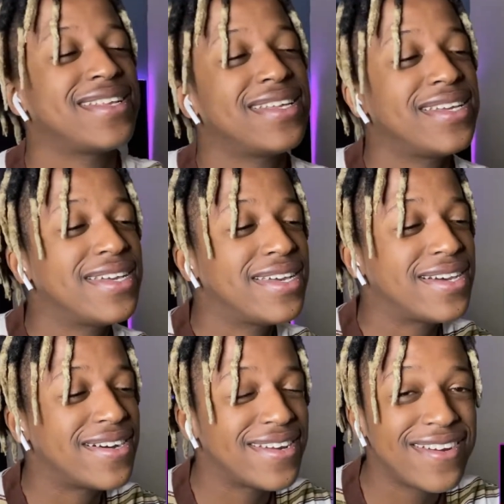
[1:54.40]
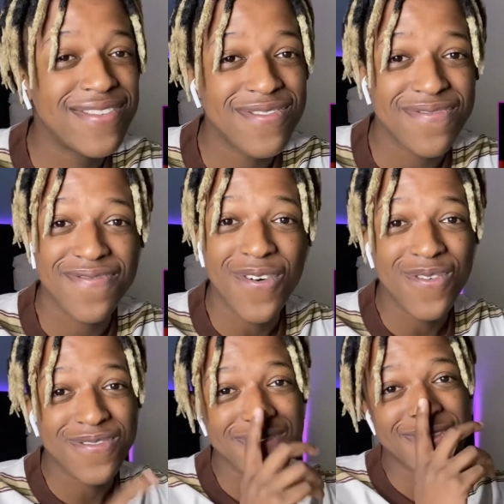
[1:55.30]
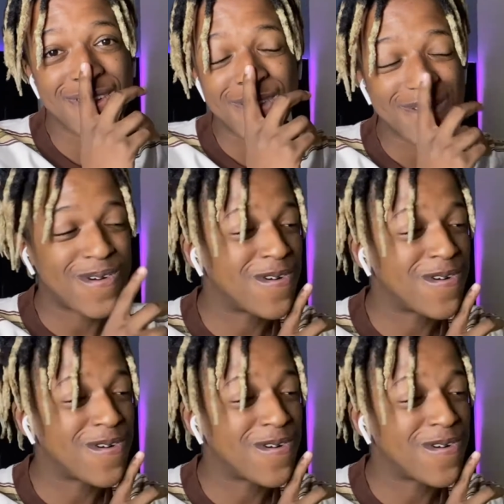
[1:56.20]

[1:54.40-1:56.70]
Man, y'all hearing those vocals though?